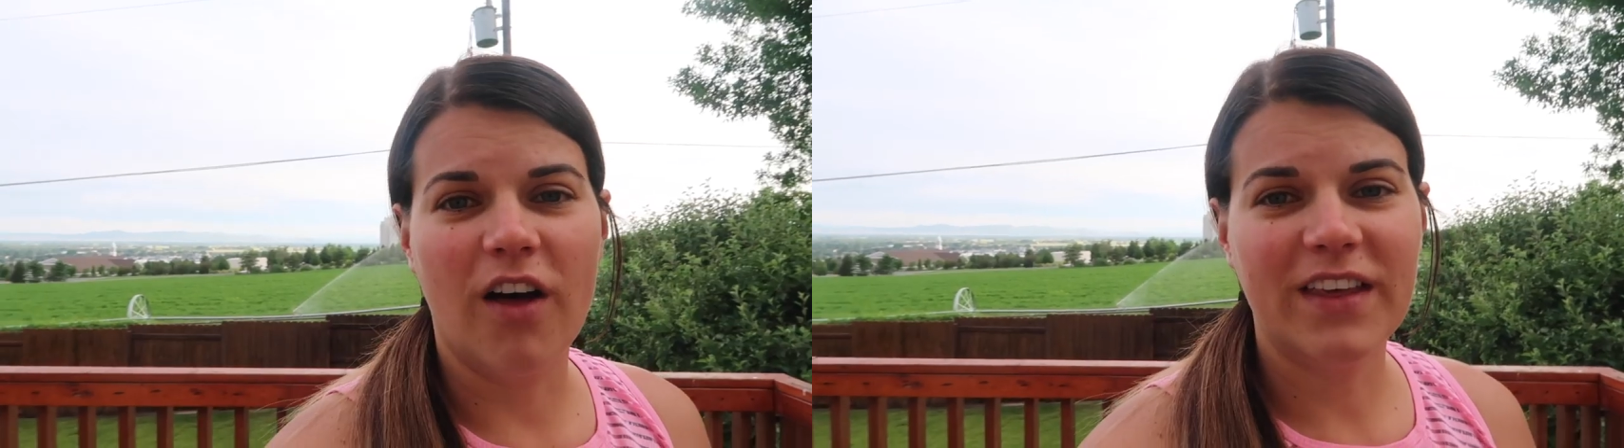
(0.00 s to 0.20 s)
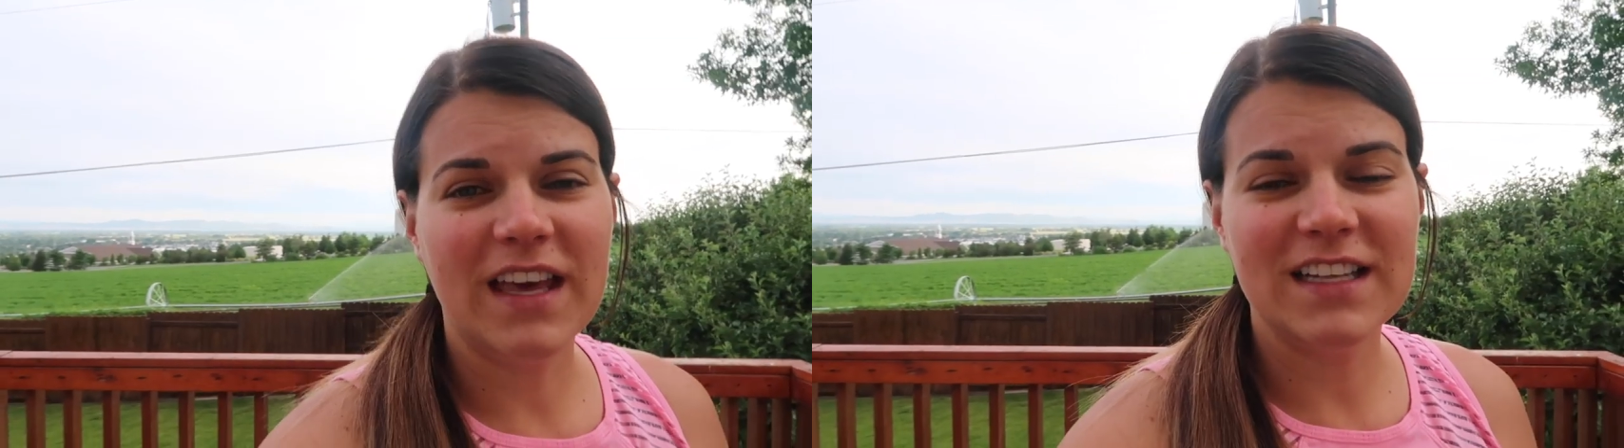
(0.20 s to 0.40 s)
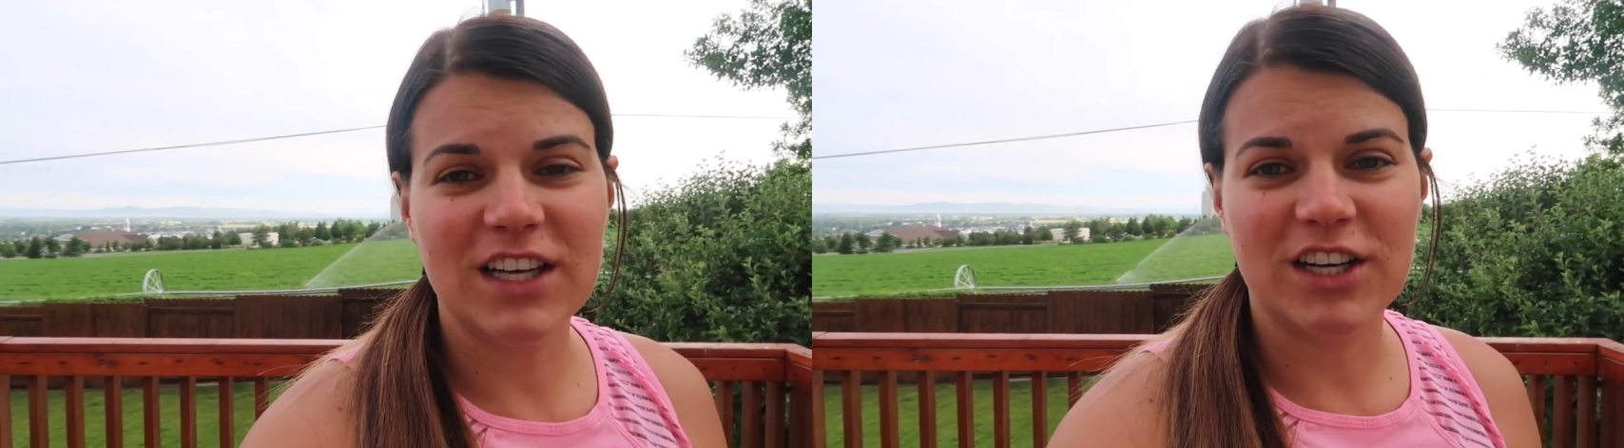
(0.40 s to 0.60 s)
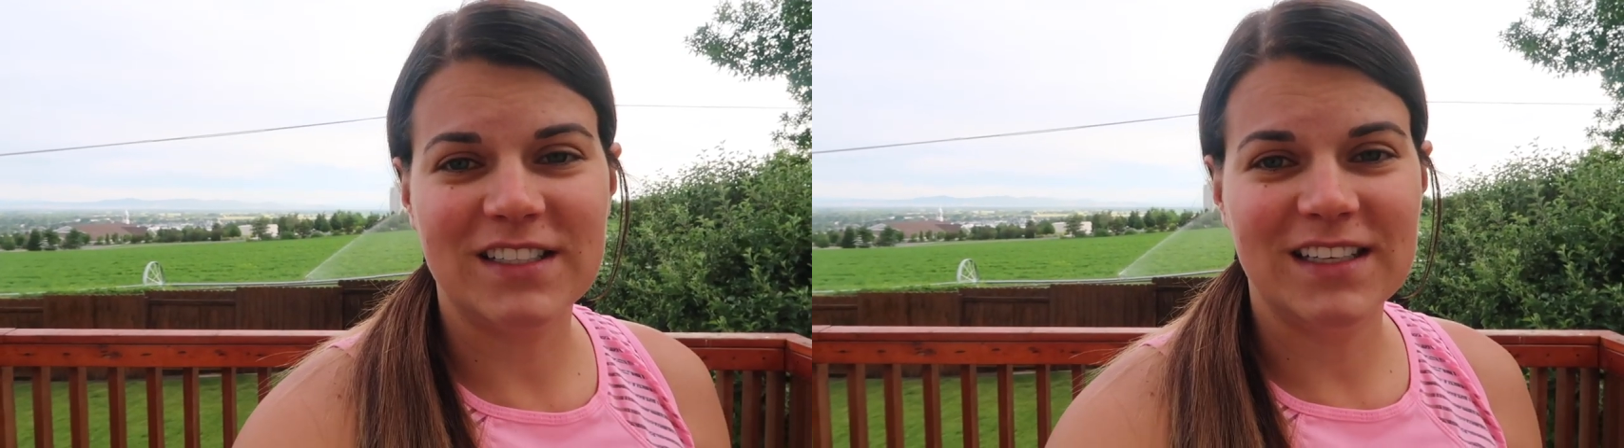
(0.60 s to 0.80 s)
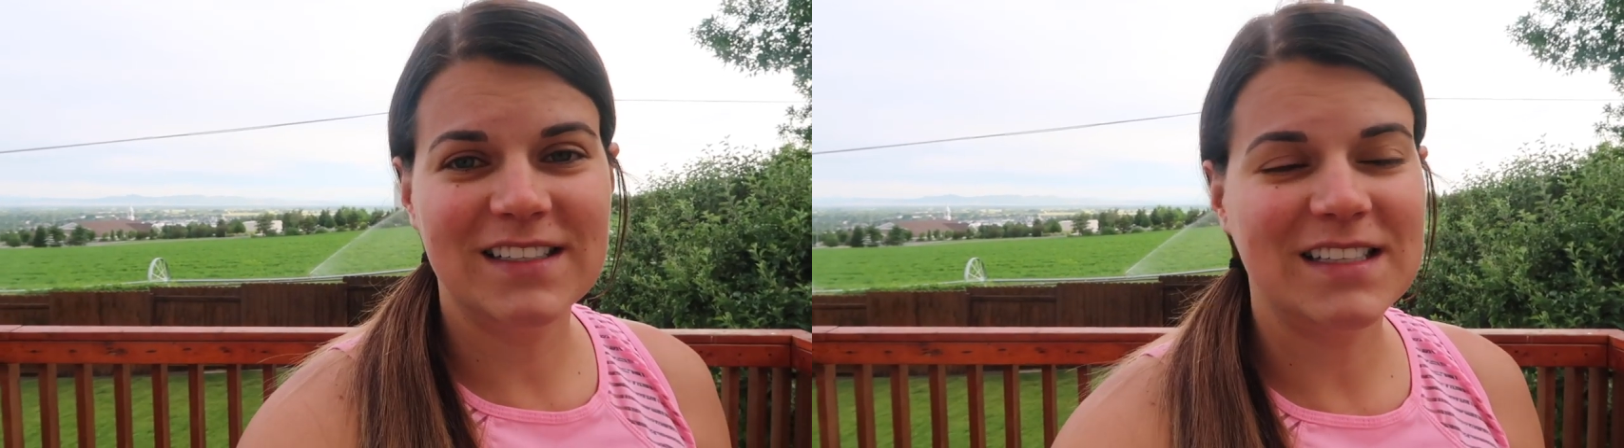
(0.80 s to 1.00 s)
All the kids are
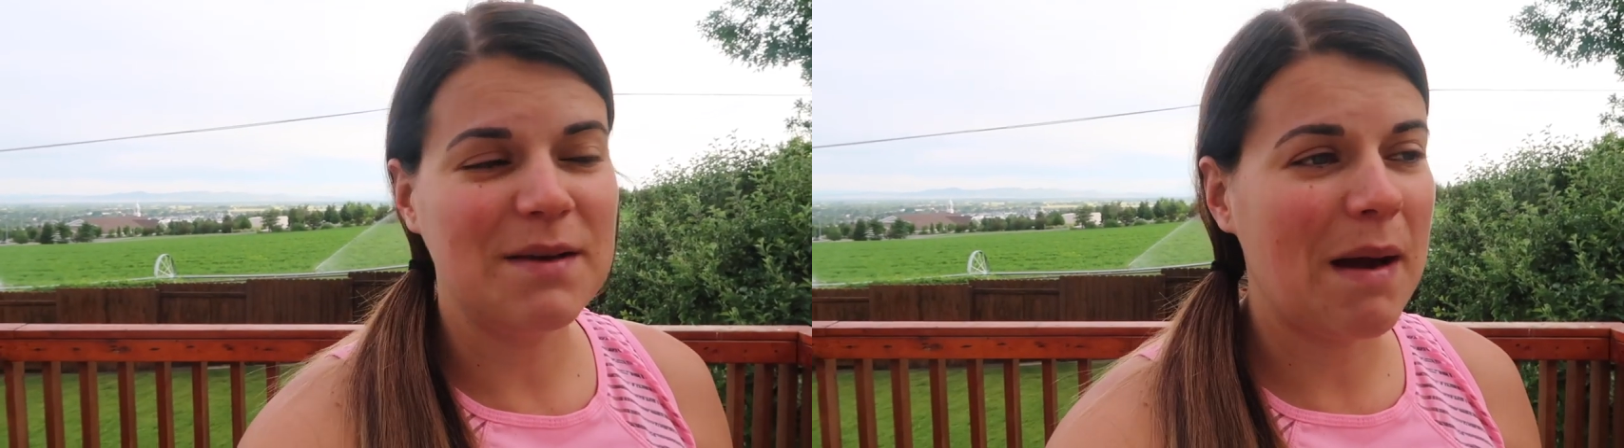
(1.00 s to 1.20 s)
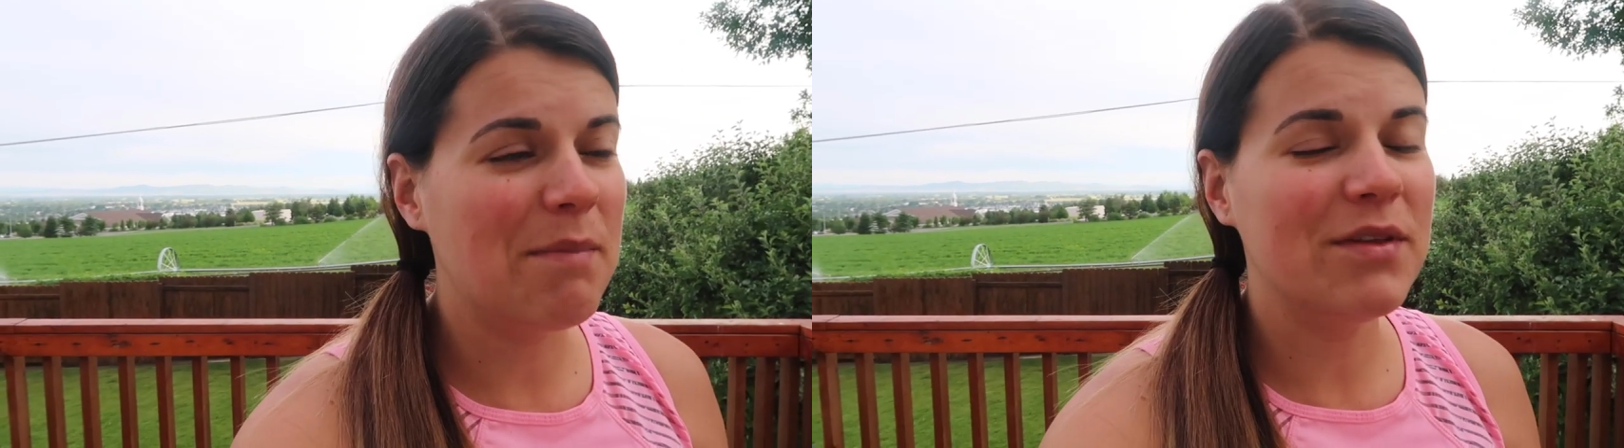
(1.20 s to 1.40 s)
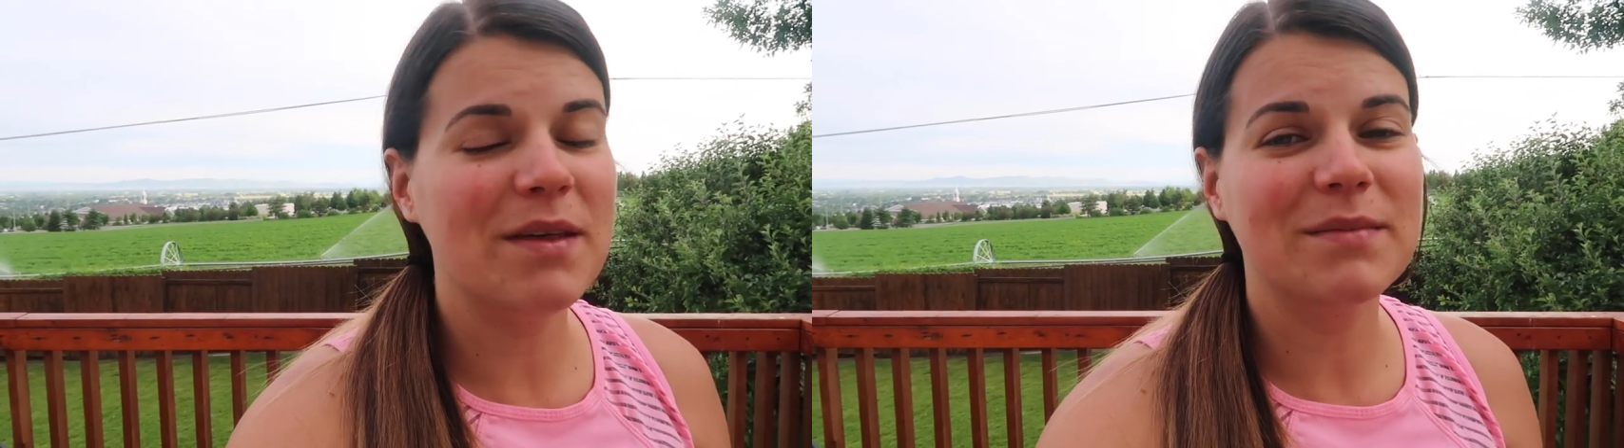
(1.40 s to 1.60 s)
still asleep. I put